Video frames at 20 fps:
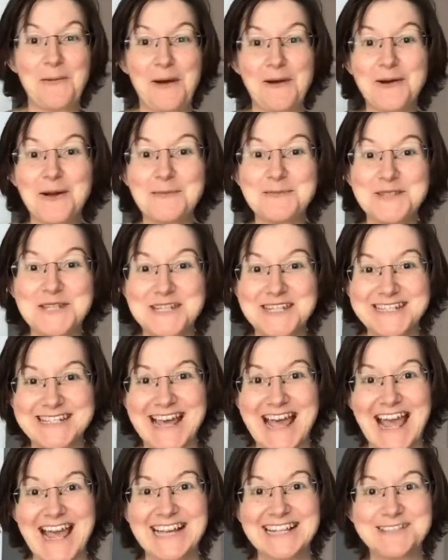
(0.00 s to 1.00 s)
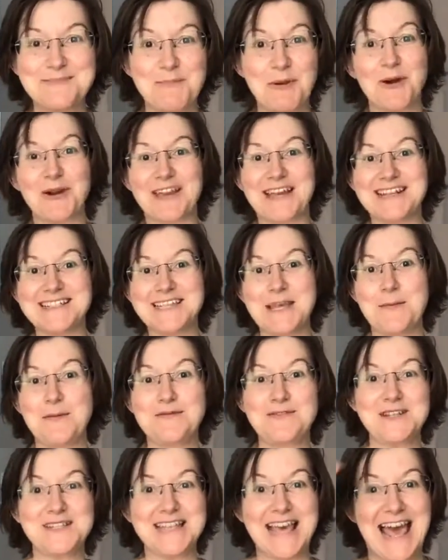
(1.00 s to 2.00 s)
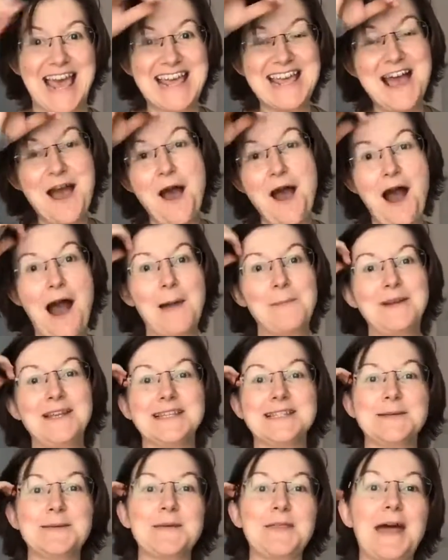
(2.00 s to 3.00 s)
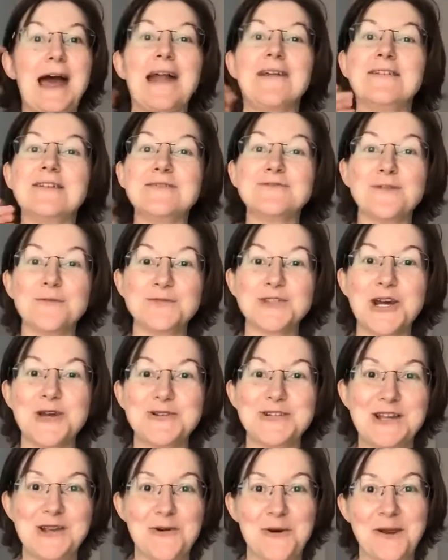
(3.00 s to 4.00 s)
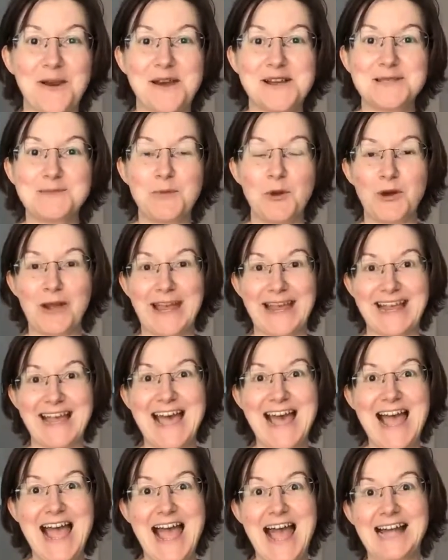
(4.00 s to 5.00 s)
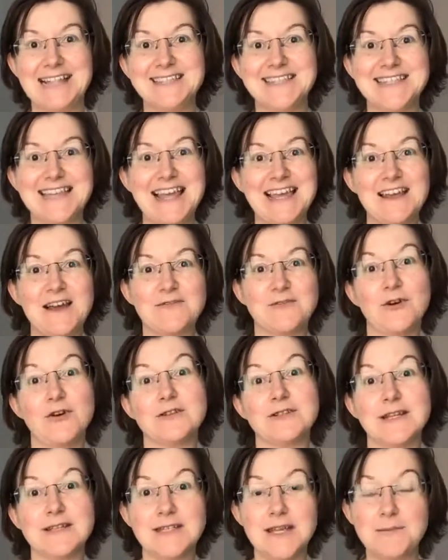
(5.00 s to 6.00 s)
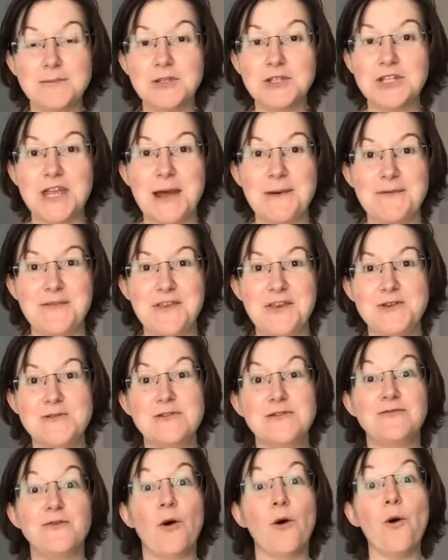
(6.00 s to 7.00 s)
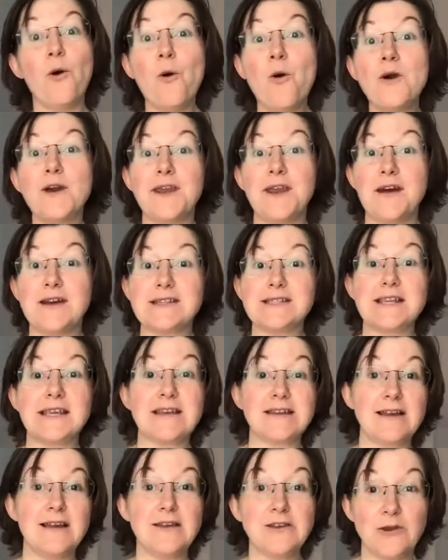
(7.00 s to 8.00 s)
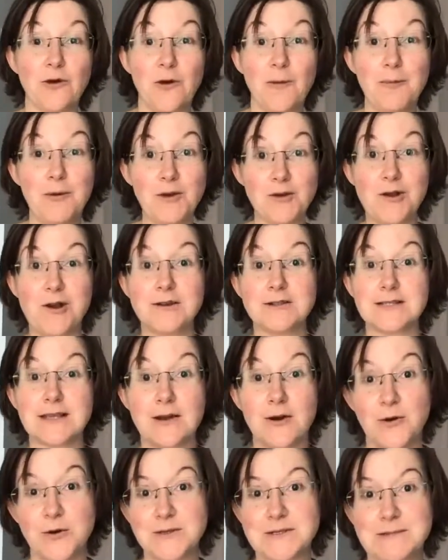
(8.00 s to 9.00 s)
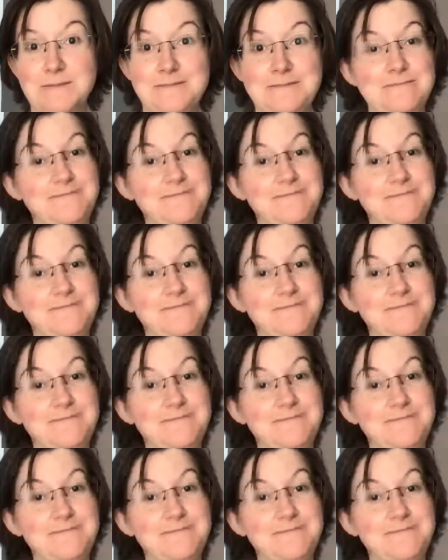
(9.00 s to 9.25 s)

welcome to today's blogging tip of the day. I'm Elizabeth Harrin from Totally Organised Blogging, and today I've got a tip to share with you for organising your blog articles.